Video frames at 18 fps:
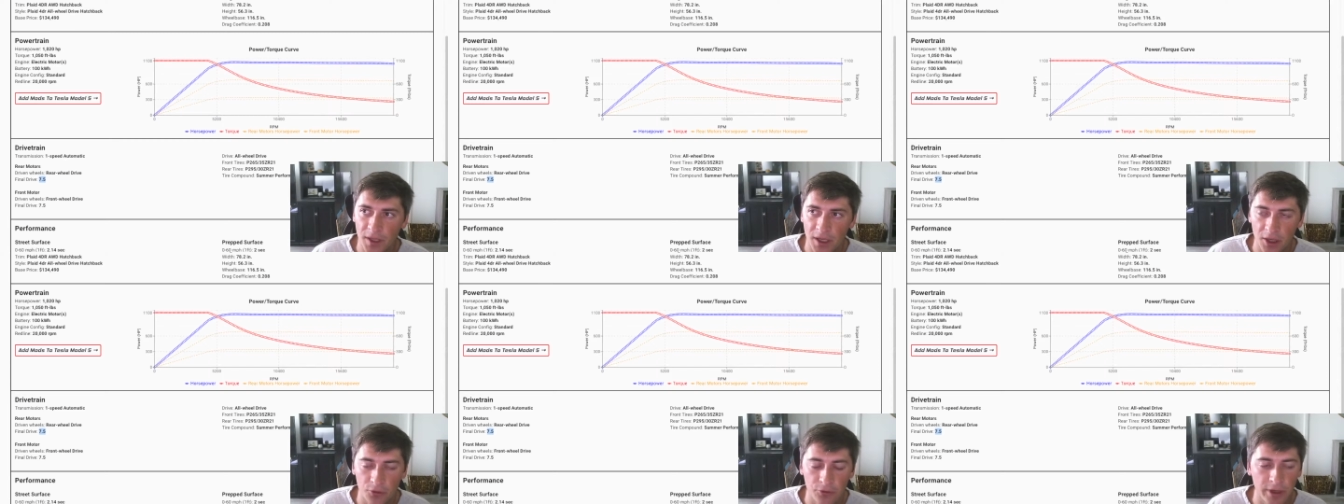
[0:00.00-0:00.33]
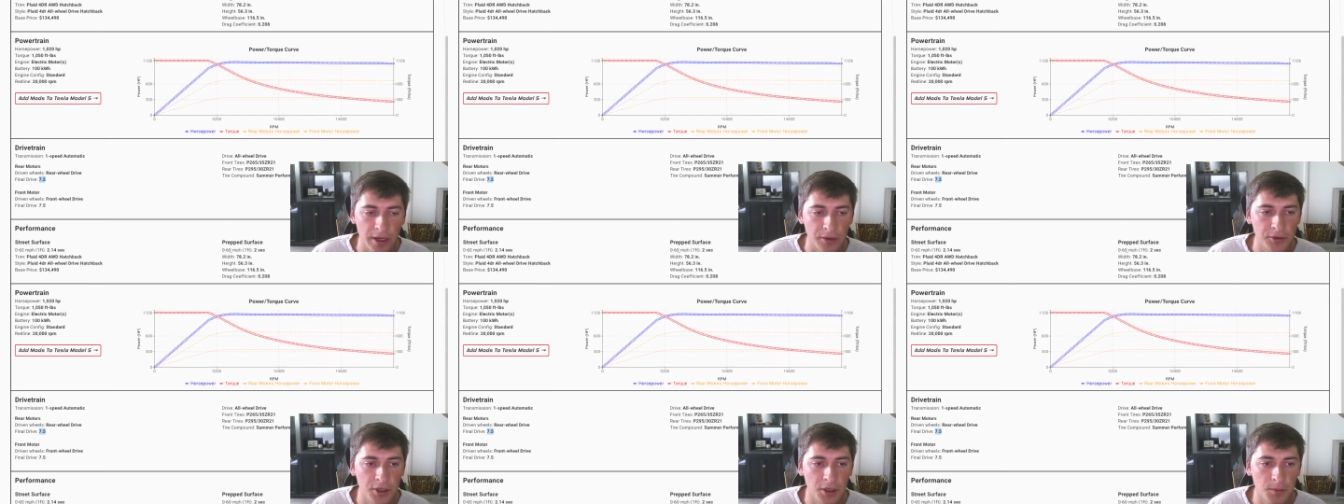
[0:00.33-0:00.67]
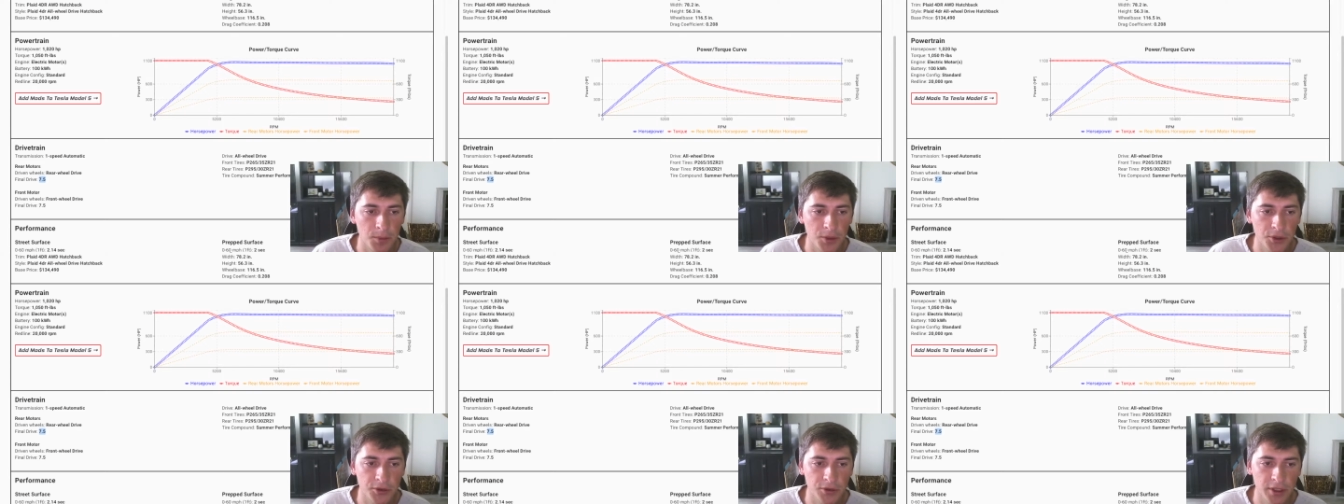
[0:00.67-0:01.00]
a round
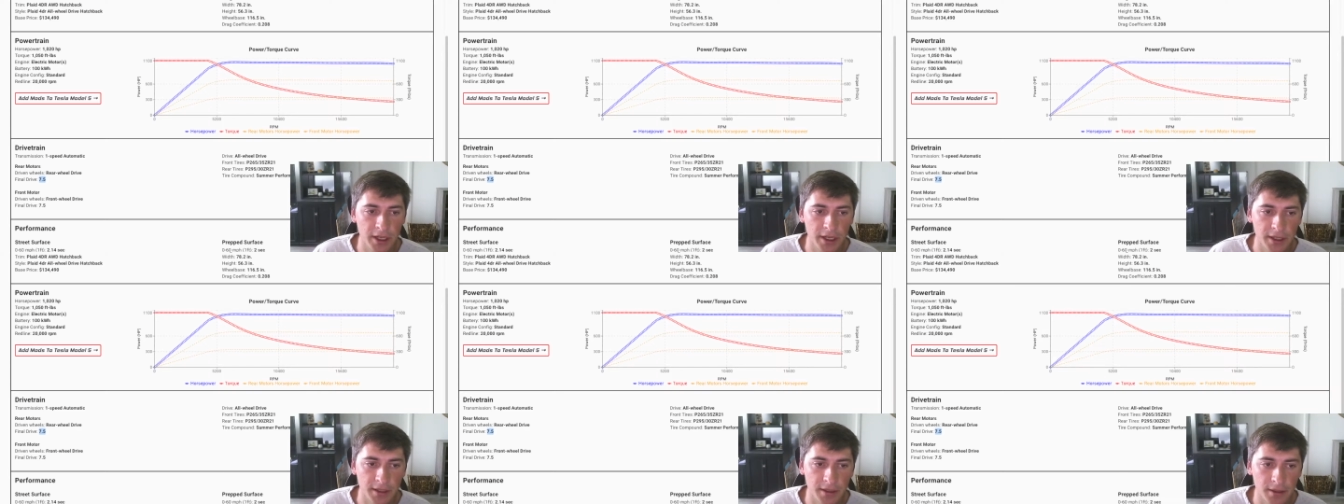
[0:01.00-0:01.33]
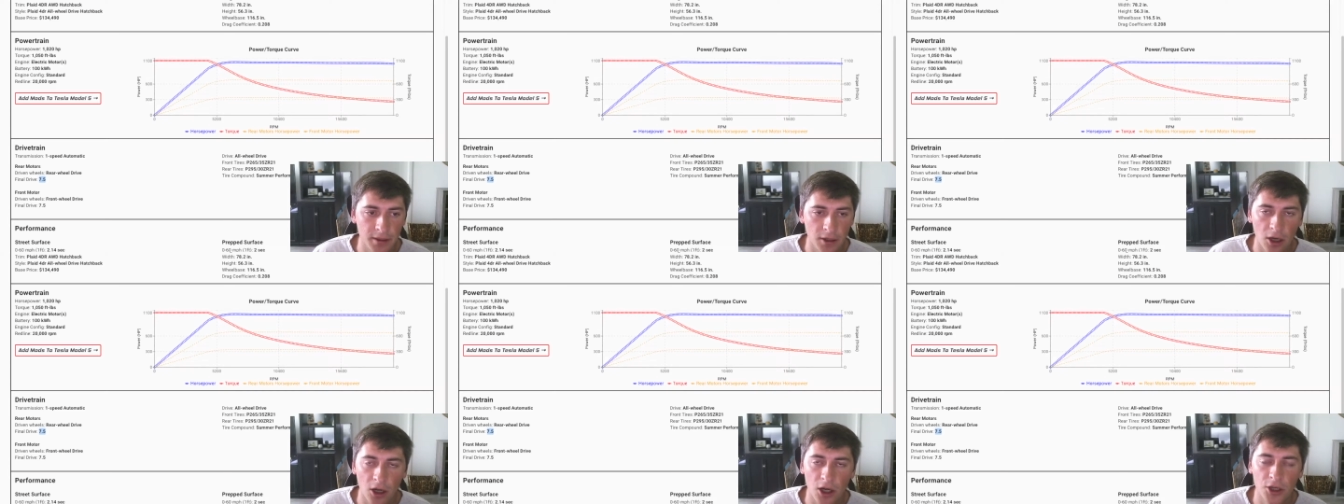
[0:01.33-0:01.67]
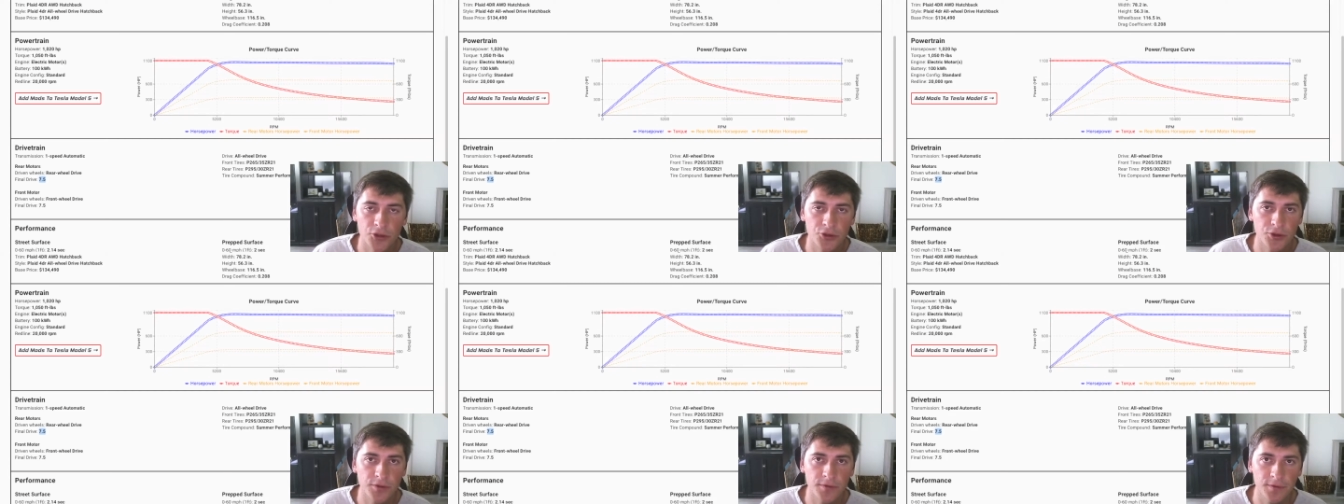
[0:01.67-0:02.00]
number like one
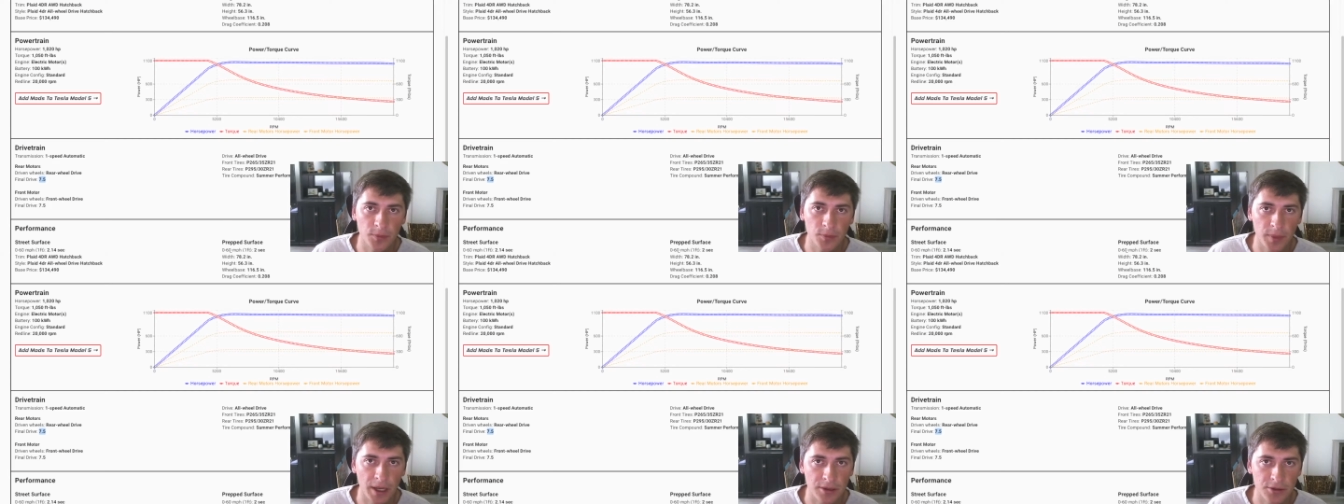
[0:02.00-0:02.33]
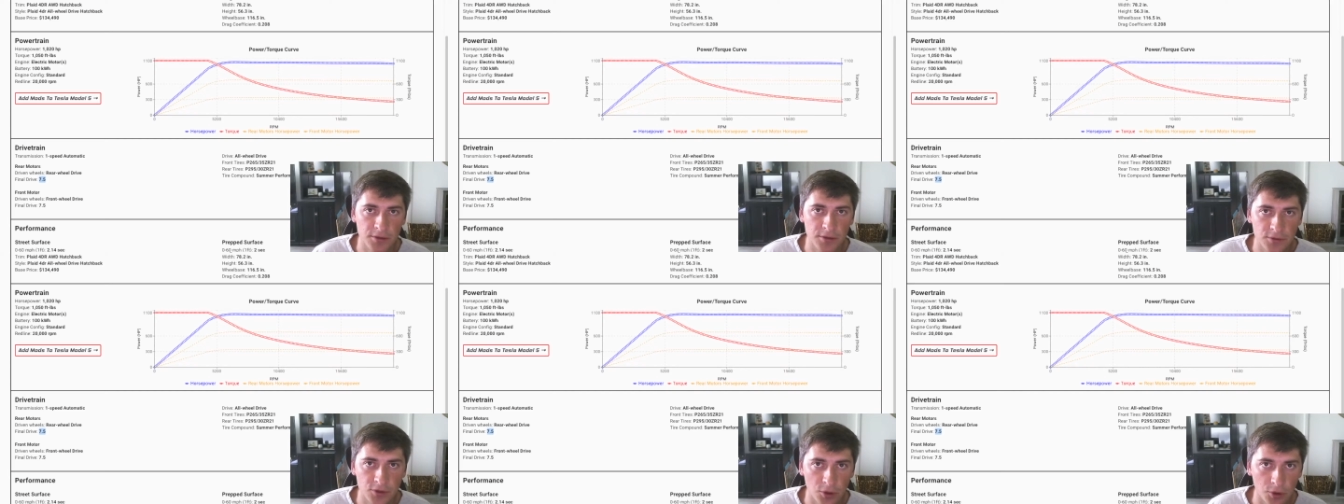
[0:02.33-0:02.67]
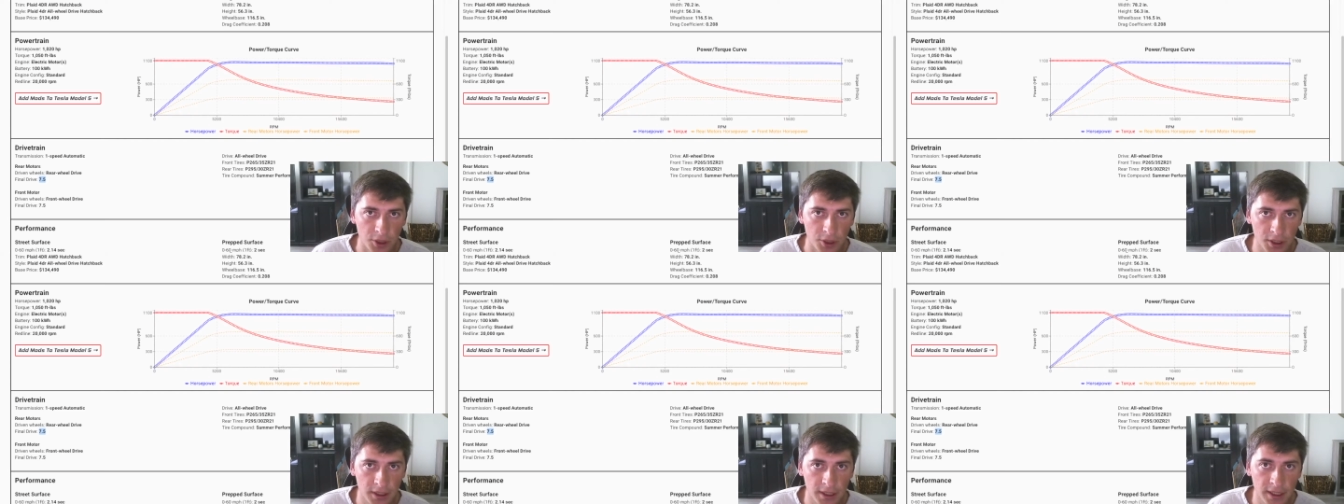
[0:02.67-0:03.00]
hundred foot-pounds of
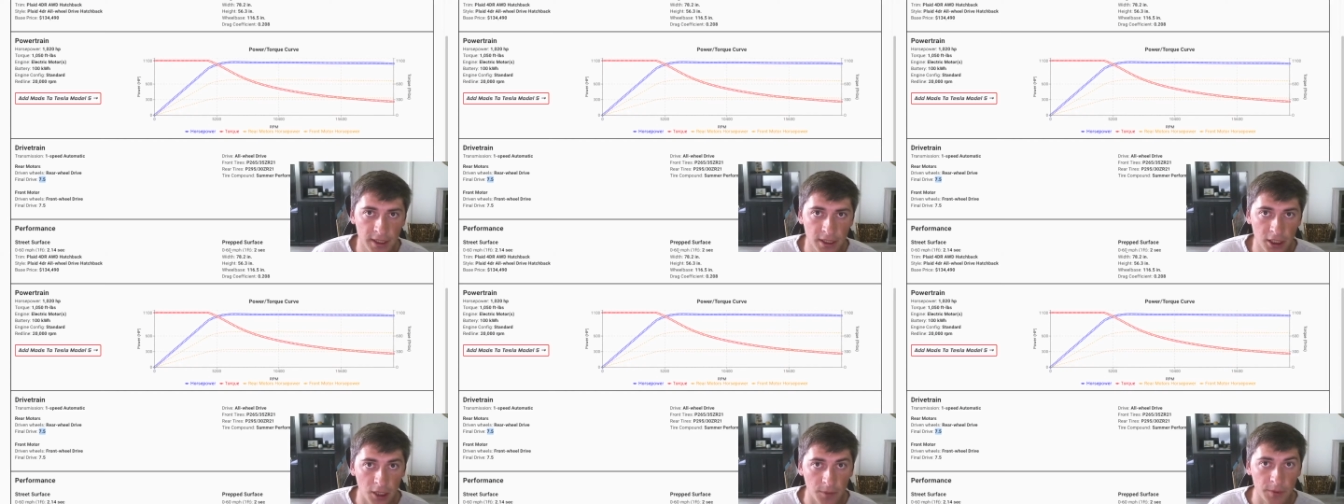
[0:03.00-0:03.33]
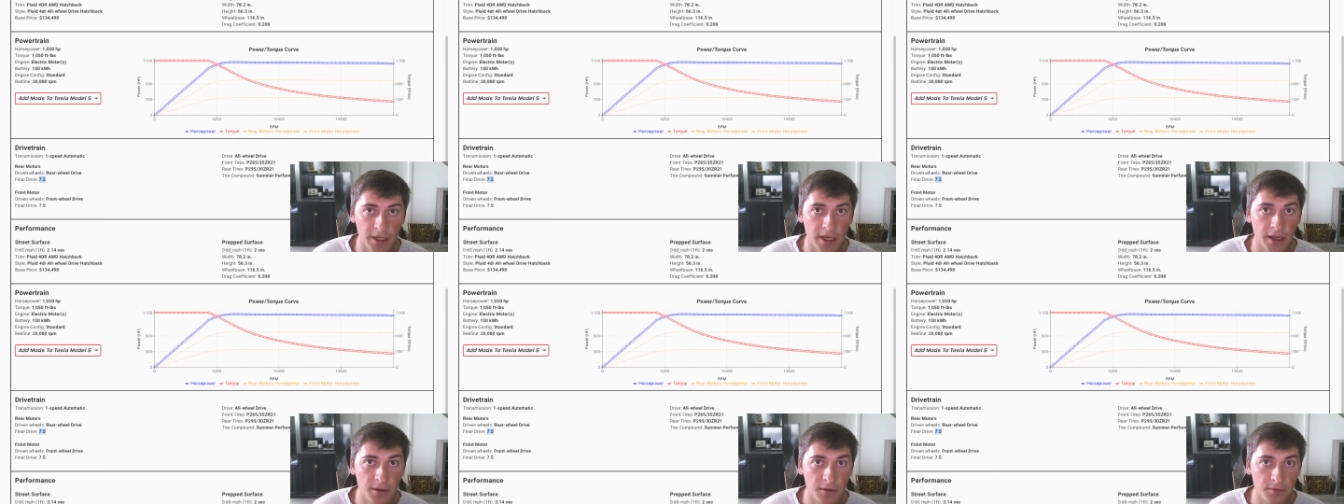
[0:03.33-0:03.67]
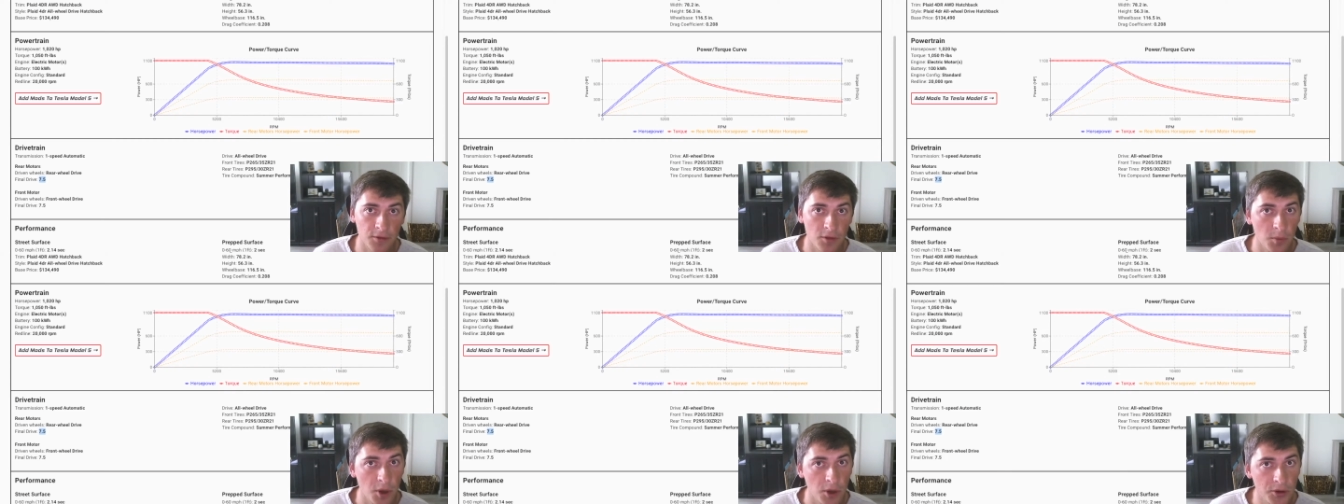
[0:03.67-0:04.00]
torque coming out of
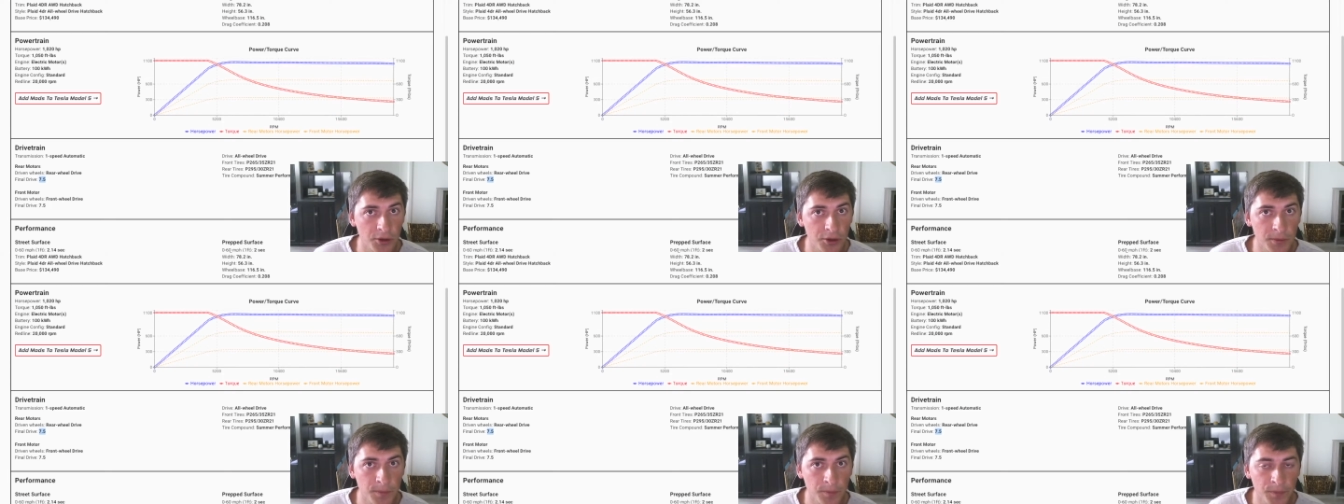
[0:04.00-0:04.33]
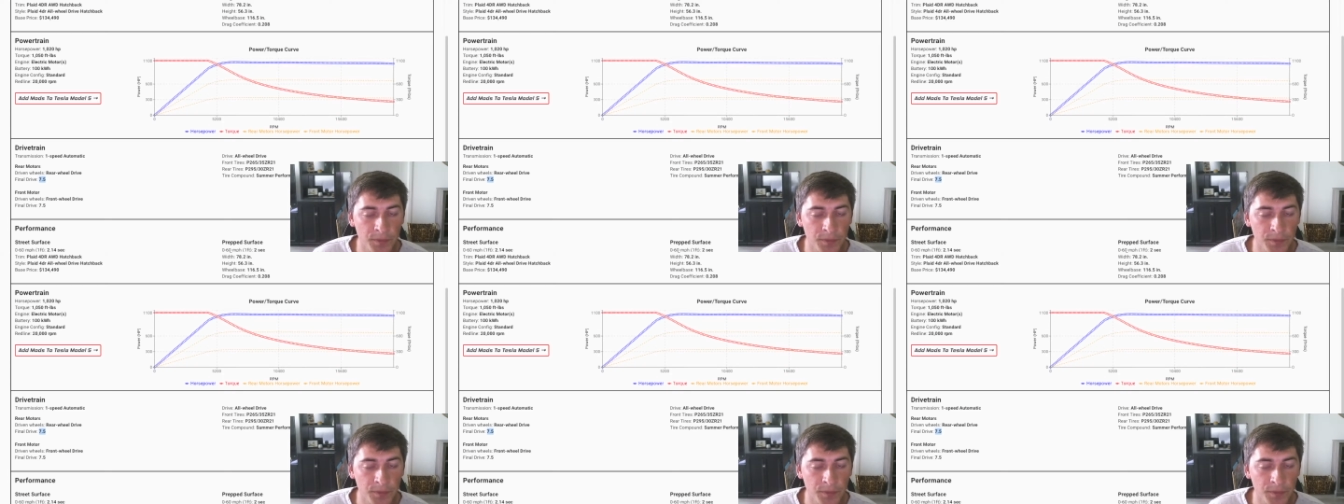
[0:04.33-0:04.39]
the motor,